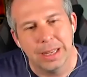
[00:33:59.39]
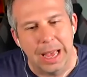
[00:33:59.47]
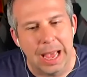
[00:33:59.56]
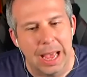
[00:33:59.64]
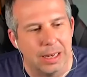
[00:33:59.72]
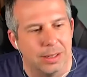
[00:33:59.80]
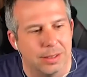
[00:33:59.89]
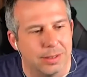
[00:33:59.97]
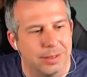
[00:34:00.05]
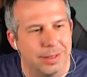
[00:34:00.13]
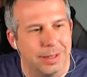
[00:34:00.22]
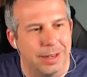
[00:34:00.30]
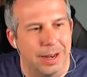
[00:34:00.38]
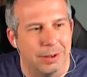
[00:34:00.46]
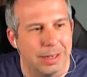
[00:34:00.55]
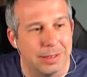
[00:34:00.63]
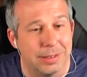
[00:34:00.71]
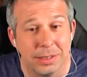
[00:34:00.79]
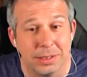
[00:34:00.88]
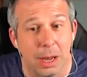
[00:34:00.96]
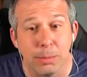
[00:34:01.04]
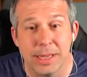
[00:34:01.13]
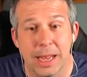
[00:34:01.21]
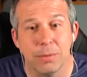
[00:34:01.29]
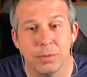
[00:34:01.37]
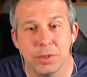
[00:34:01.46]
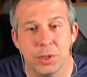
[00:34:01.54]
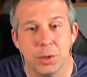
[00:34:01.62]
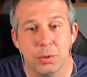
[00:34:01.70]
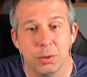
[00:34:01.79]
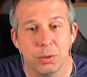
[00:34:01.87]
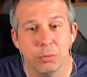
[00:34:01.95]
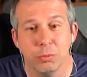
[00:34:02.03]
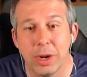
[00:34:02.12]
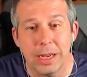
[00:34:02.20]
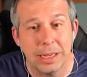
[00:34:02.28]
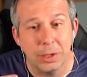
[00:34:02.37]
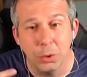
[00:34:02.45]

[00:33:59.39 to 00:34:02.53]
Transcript: and it just comes down to really your